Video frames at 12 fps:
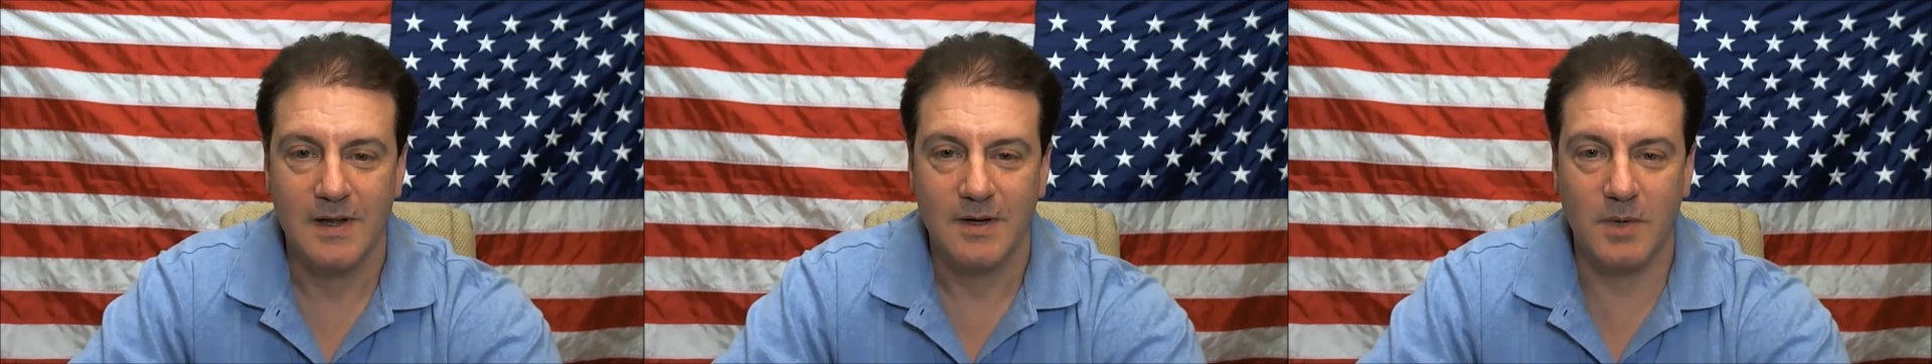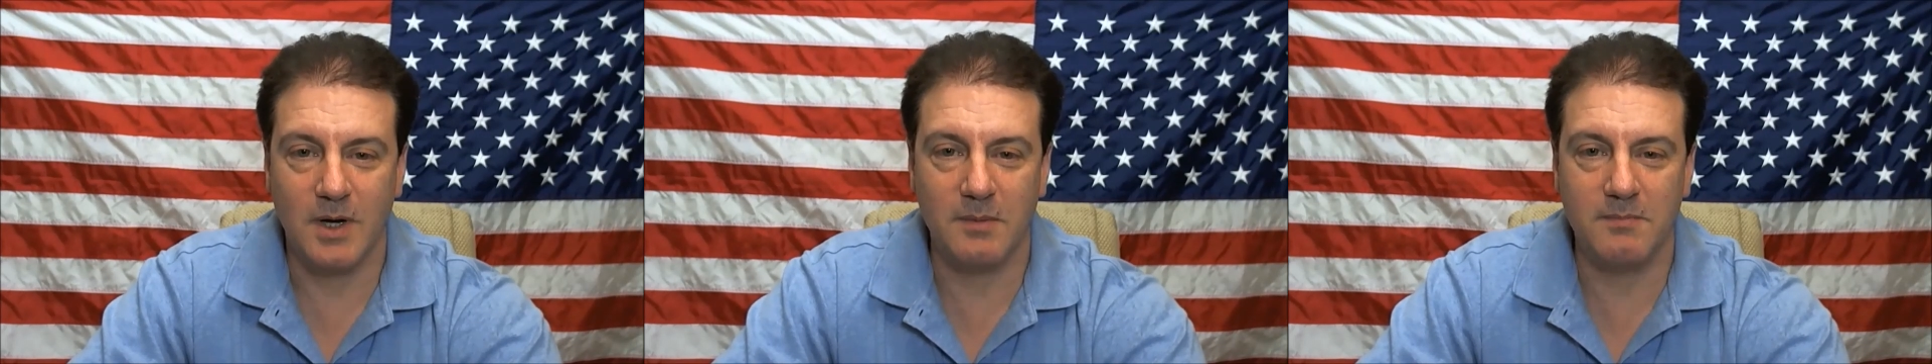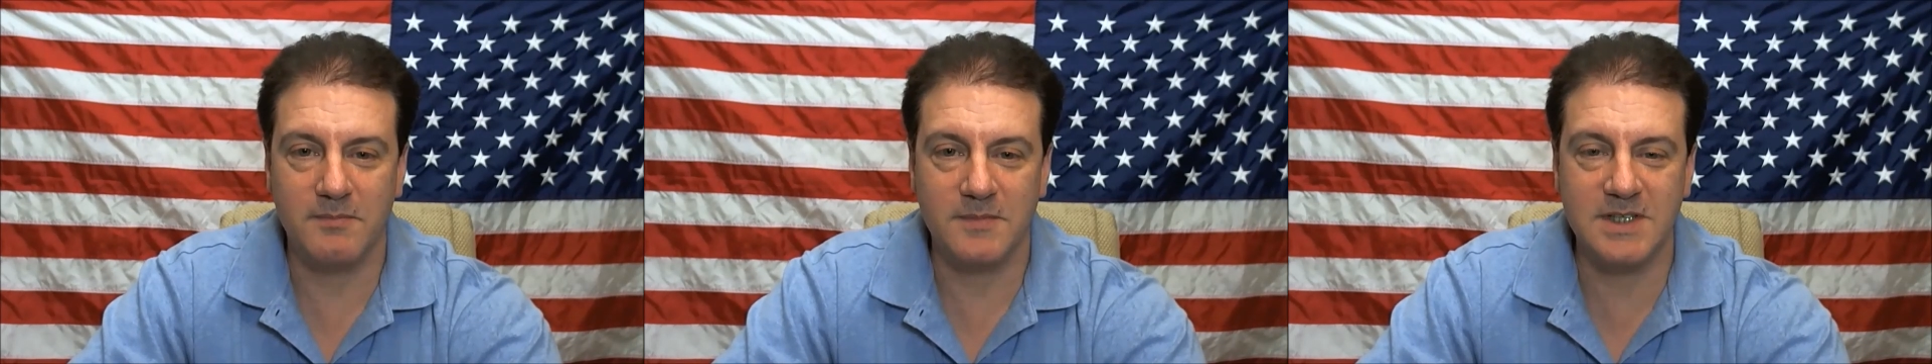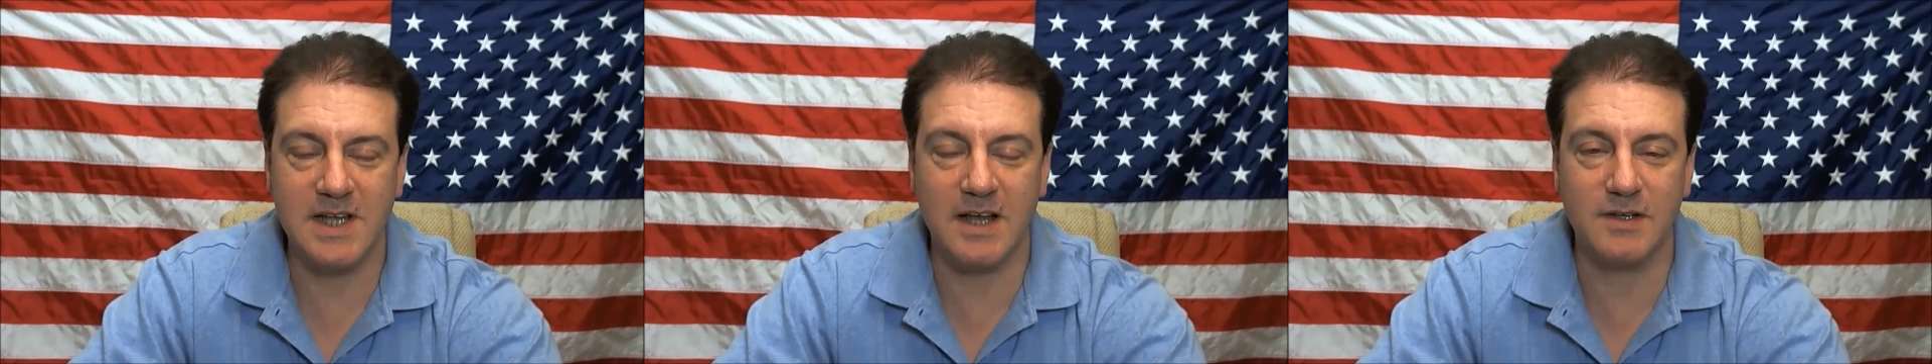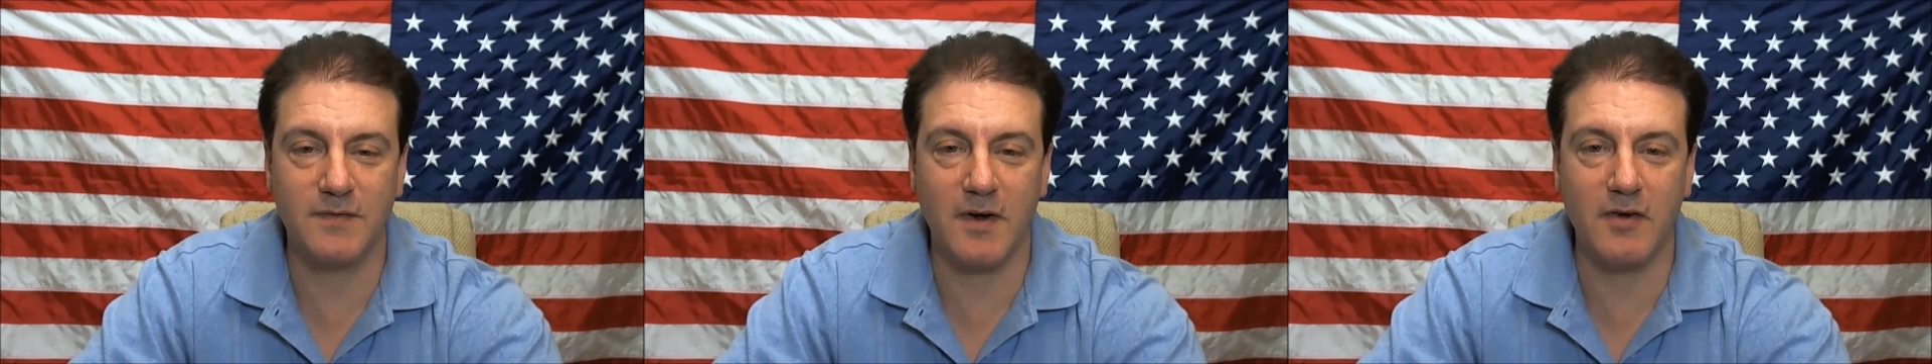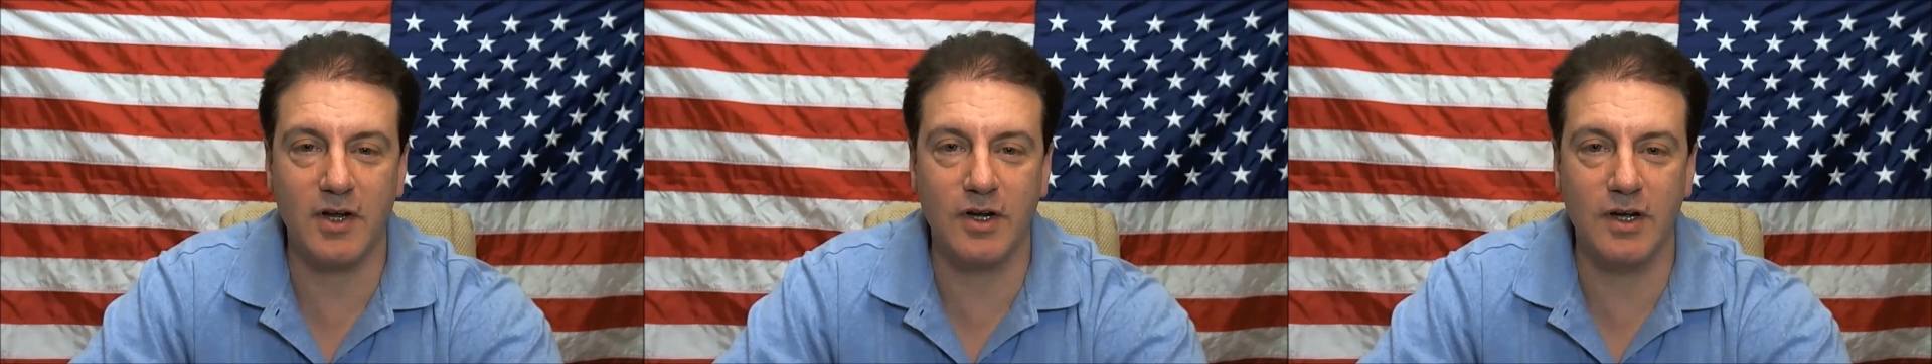Well, sounds
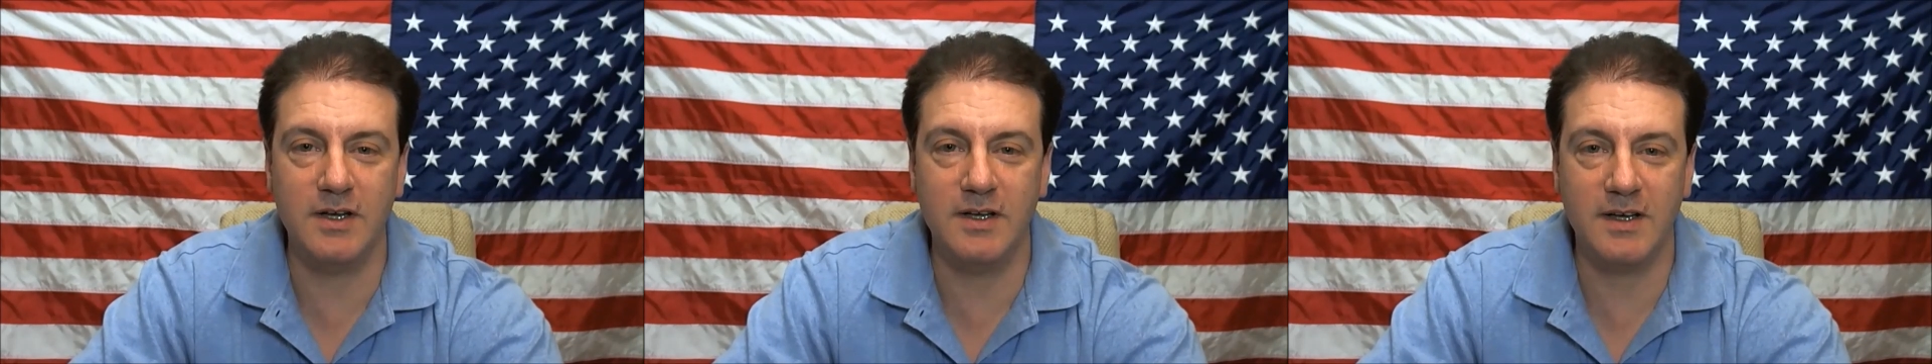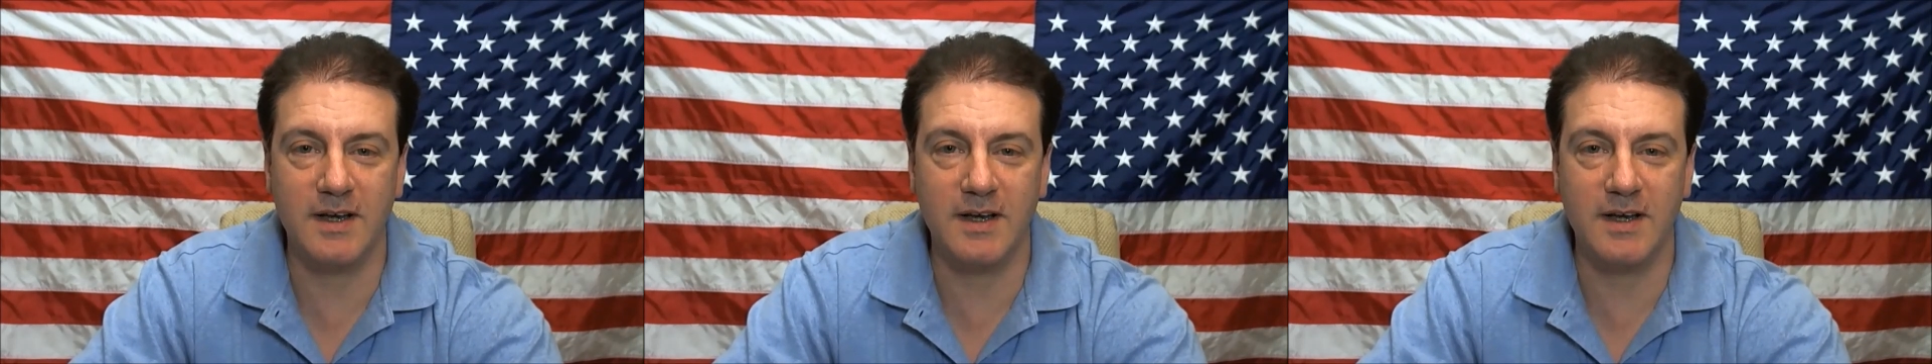very good.